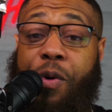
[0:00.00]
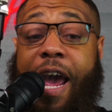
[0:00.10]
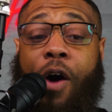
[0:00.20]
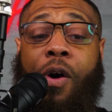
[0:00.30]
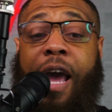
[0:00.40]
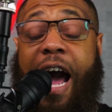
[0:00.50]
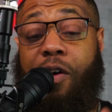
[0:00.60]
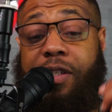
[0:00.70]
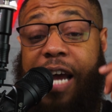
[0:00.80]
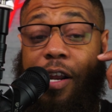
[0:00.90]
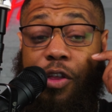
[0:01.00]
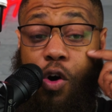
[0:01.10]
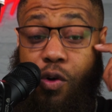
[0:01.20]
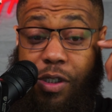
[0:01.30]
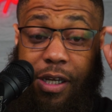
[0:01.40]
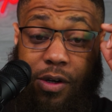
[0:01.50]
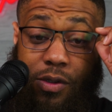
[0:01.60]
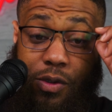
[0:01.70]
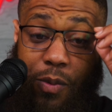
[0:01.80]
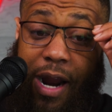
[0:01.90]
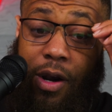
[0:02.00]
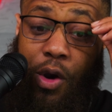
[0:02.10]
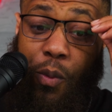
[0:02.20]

Now, outside of those deals, right,